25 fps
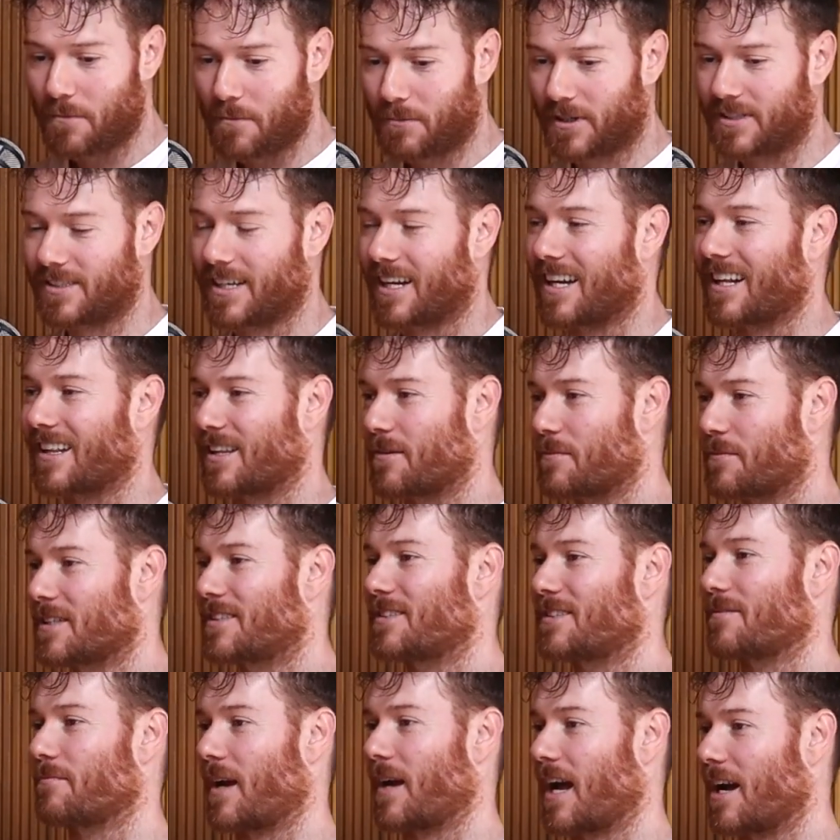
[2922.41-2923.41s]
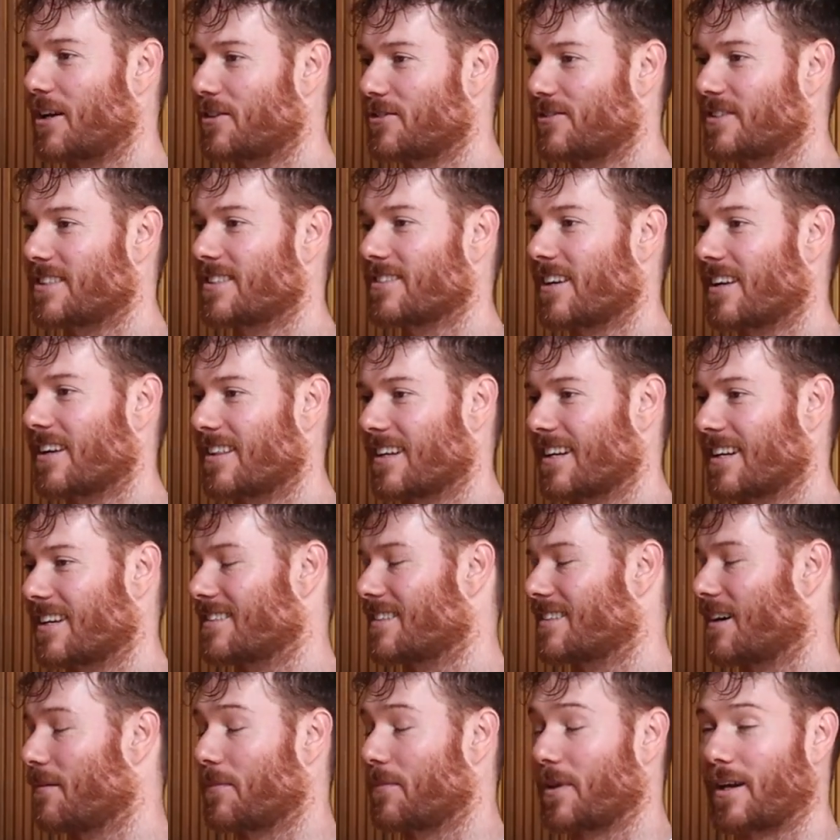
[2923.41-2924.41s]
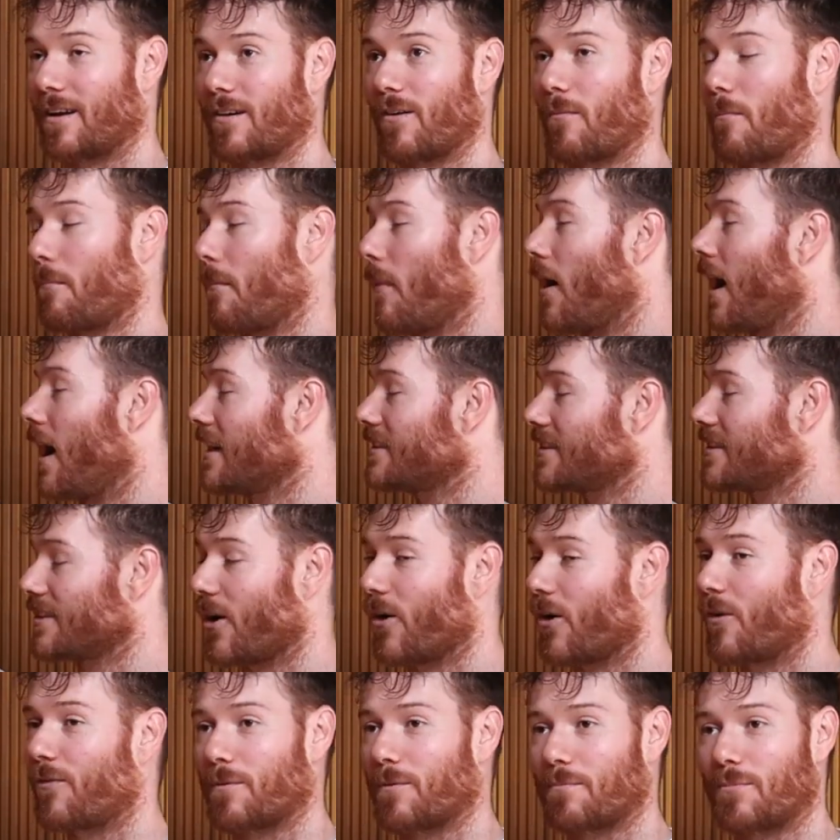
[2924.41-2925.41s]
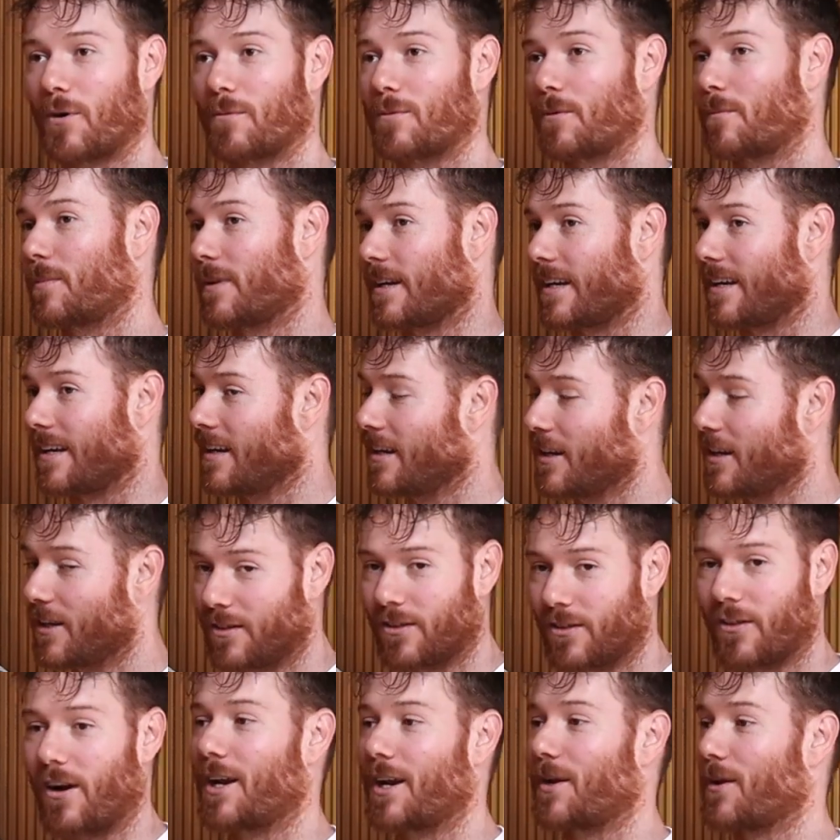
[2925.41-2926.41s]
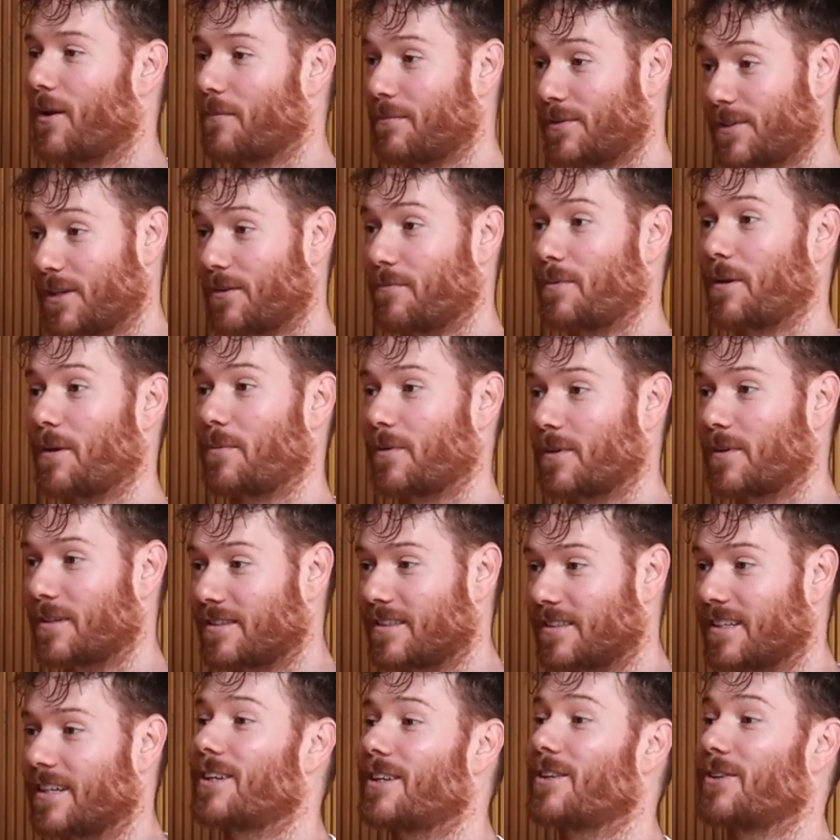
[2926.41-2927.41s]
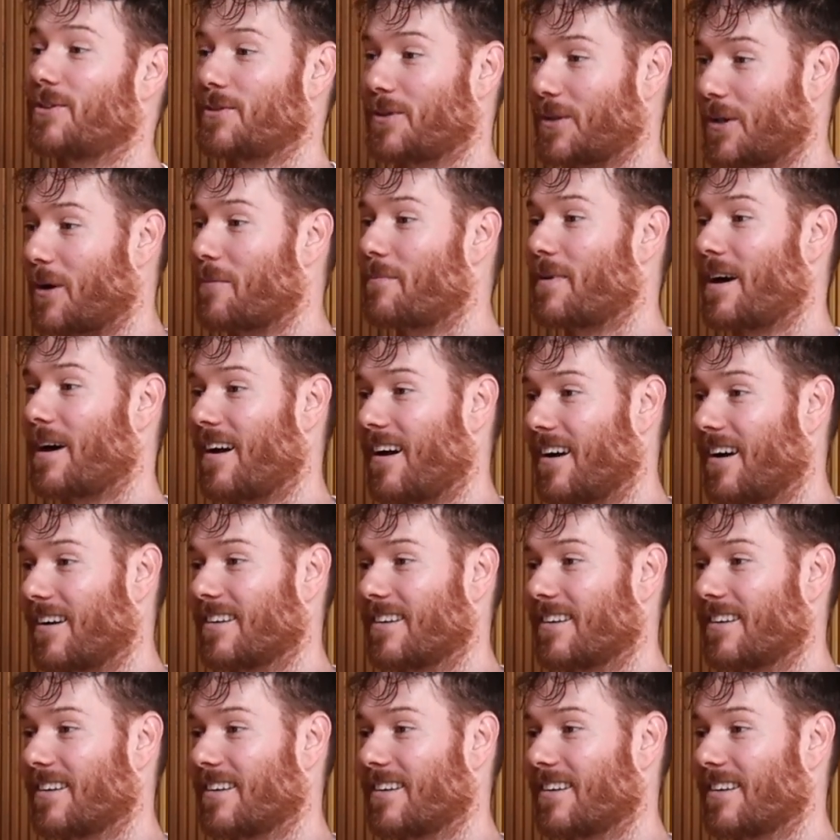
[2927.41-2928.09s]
But setting limits and boundaries, I think, is something myself and probably 99% of people listening can do a lot better.